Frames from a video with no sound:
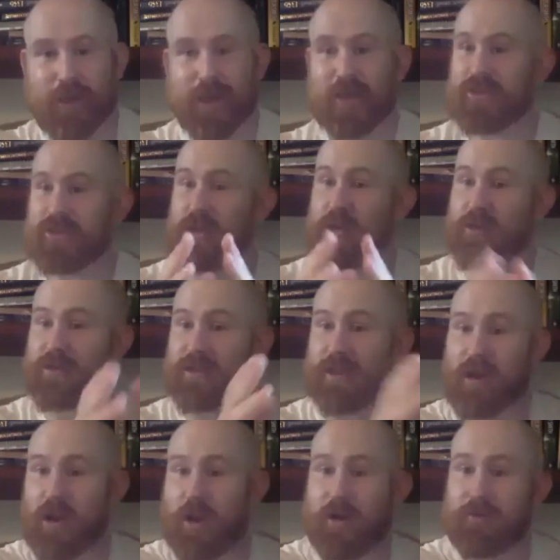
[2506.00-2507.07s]
So there is
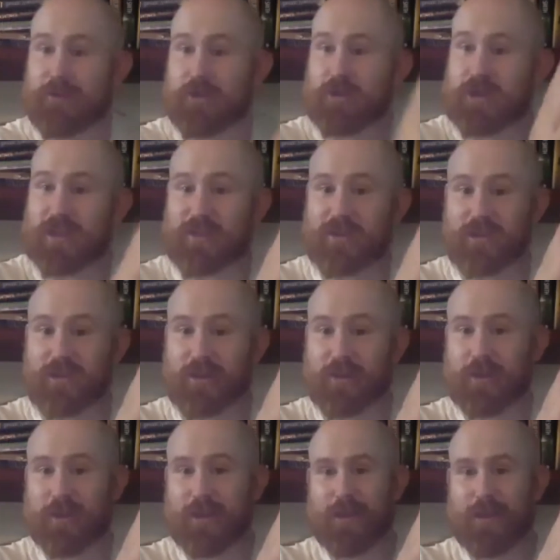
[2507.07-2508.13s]
a lot of Ju-Jitsu
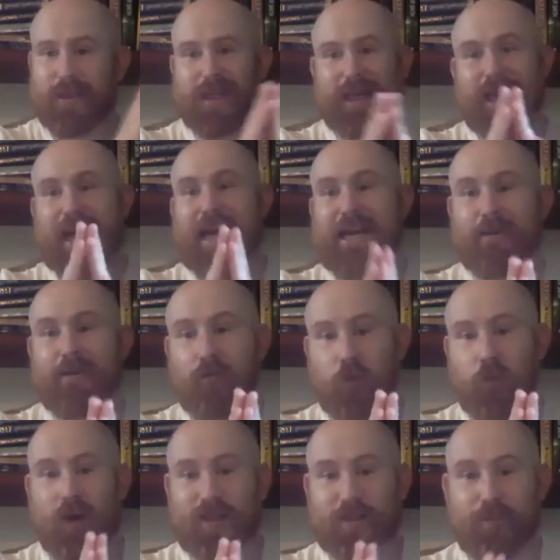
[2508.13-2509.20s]
in
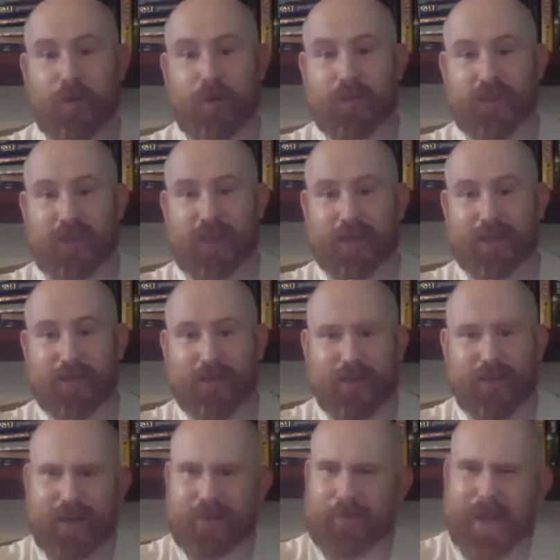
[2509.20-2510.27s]
what he's publishing.
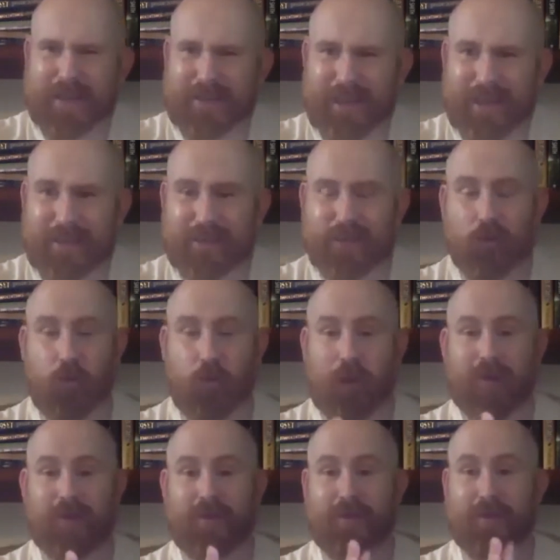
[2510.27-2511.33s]
And it makes sense.
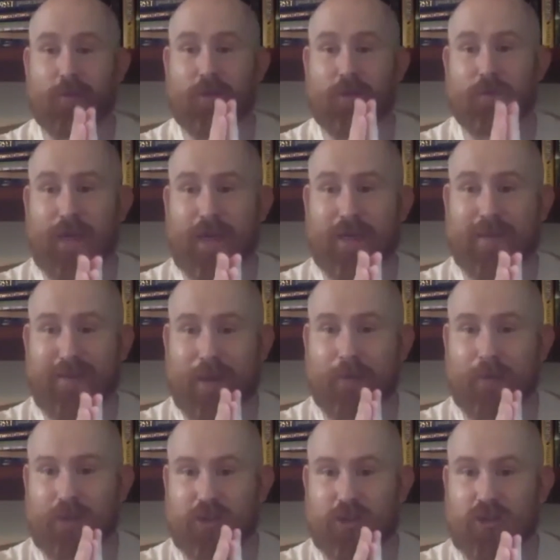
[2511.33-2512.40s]
Whether there would be that
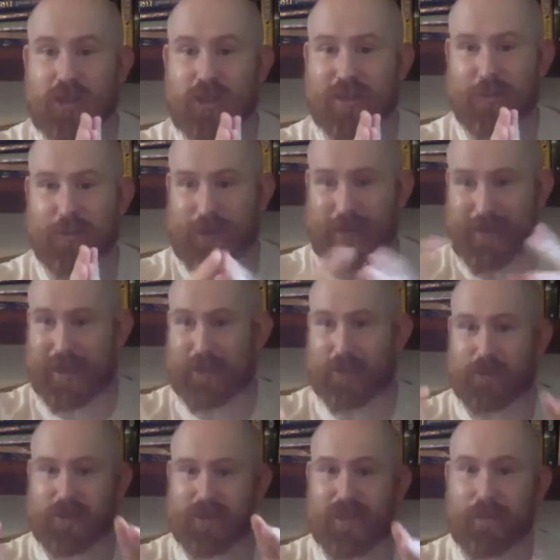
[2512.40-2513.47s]
much Ju-Jitsu in his
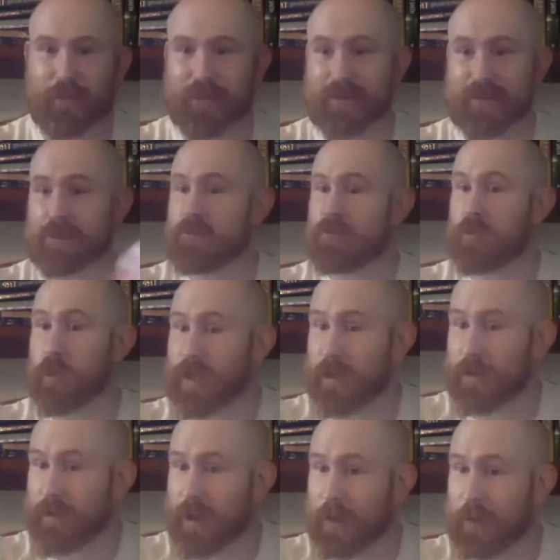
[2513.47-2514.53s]
actual syllabus, we
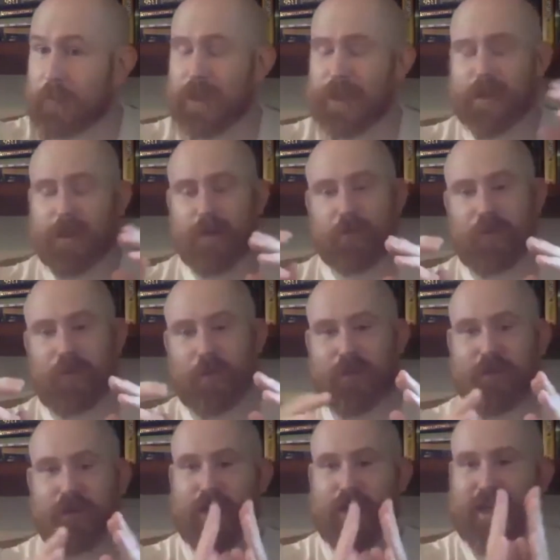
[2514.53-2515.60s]
don't know. But we've
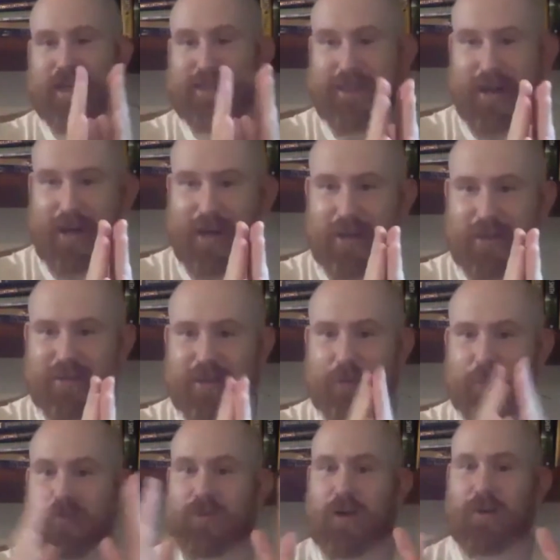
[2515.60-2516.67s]
got his guides, then
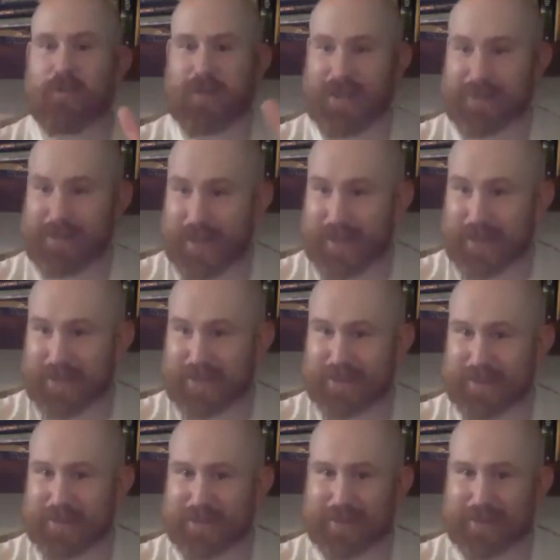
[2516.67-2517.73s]
we've got the
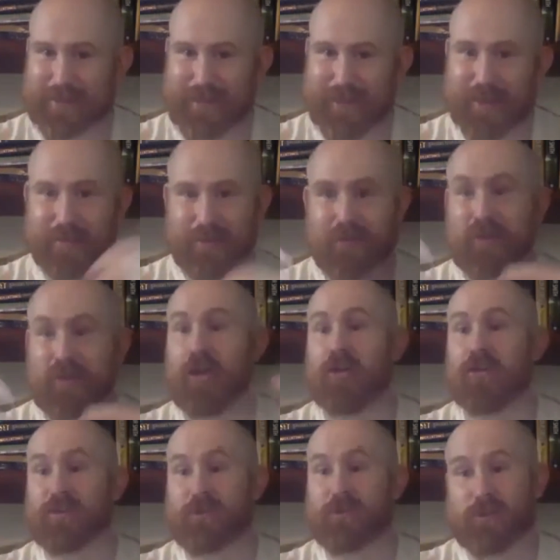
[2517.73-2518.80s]
antagonistics, as I said. So
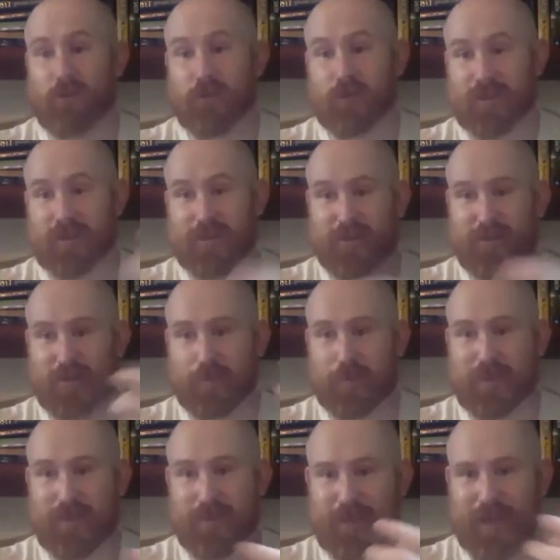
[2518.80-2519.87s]
lots of sources on
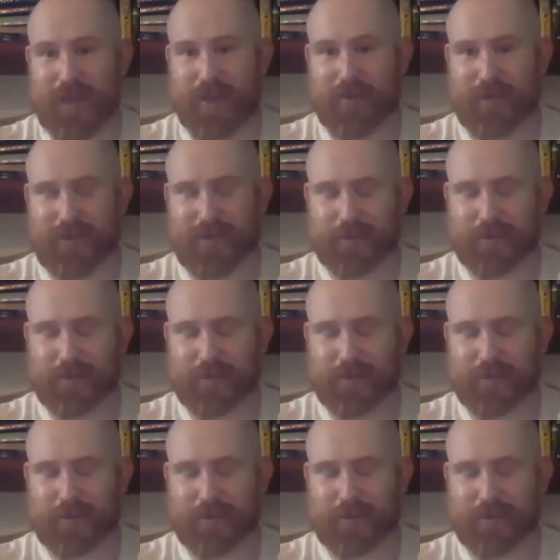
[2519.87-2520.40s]
specific areas.